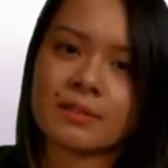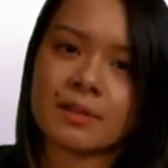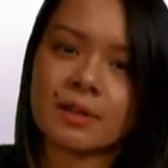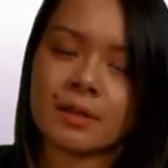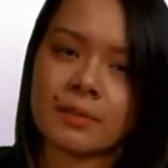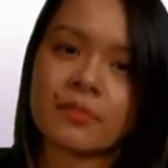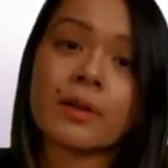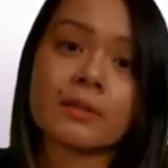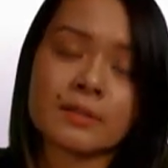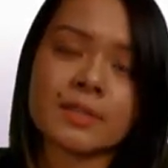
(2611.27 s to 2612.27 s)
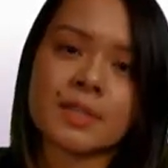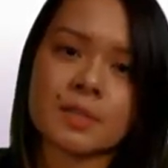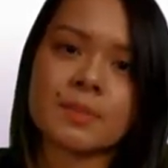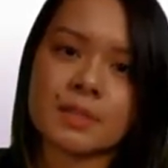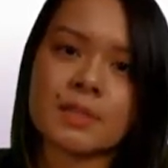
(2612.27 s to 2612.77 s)
a thorough
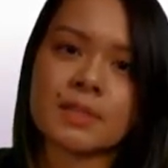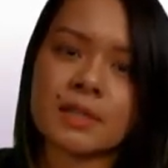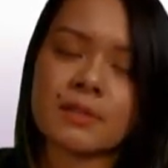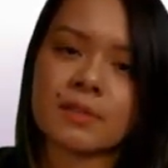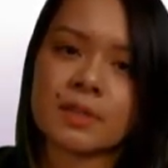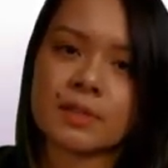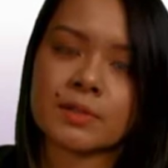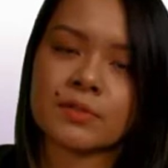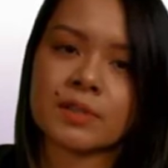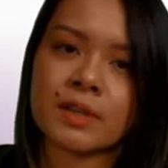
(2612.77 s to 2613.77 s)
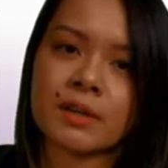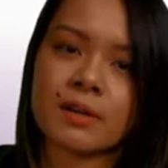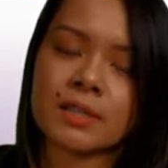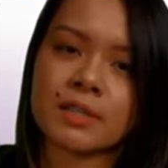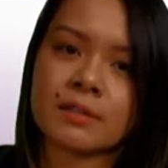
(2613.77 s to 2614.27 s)
assessment to see if they do fit that
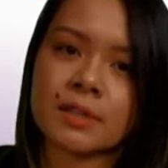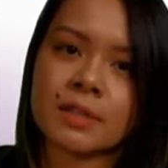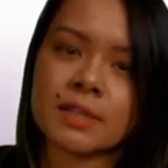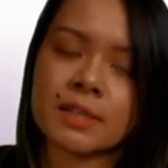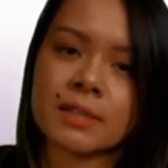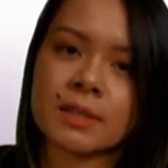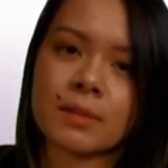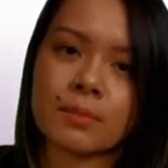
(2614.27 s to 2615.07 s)
criteria in the DSM,